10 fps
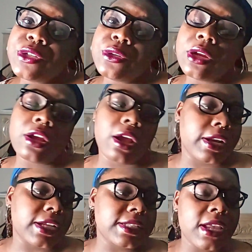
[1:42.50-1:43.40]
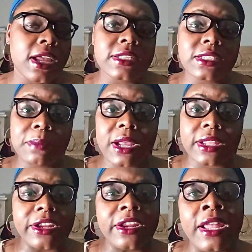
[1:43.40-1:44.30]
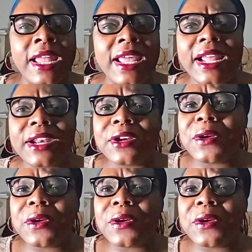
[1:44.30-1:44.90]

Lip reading: to narcotics smuggler. And I don't